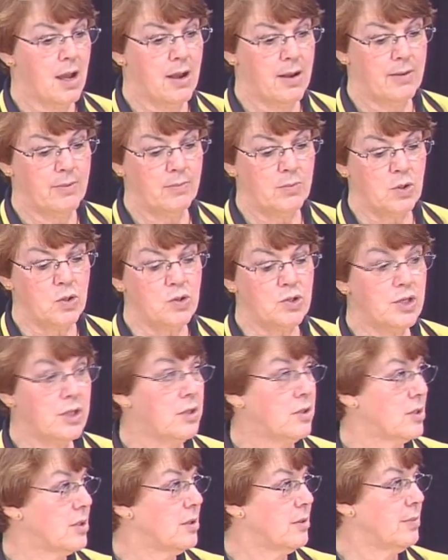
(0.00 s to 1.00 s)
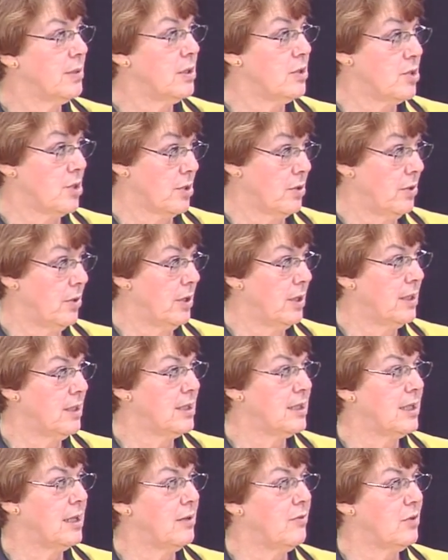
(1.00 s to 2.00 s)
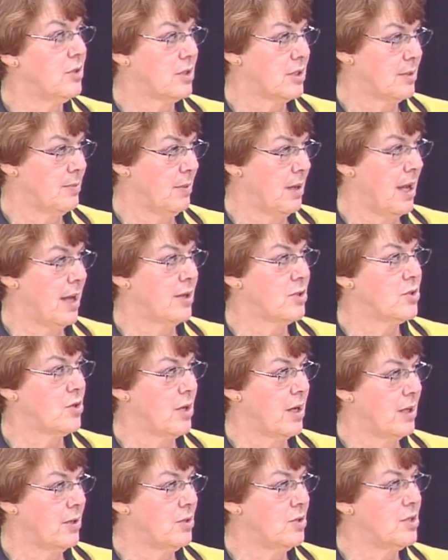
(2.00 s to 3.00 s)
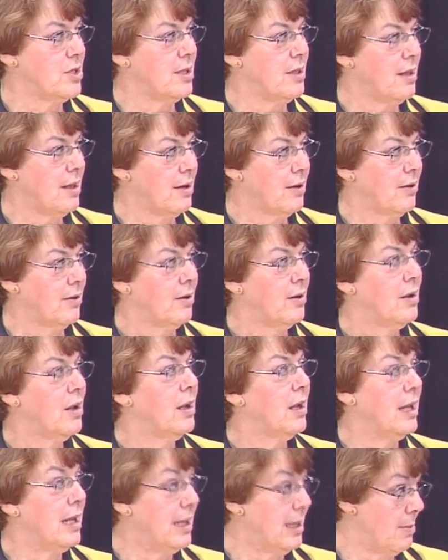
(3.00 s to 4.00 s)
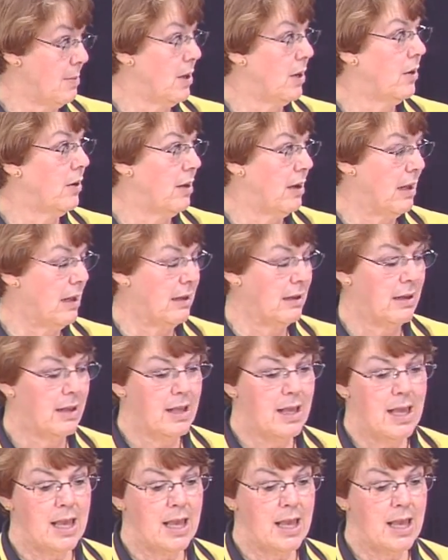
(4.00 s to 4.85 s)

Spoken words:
Usually there's a little bit of sugar in it to give you some extra energy there in the marinade.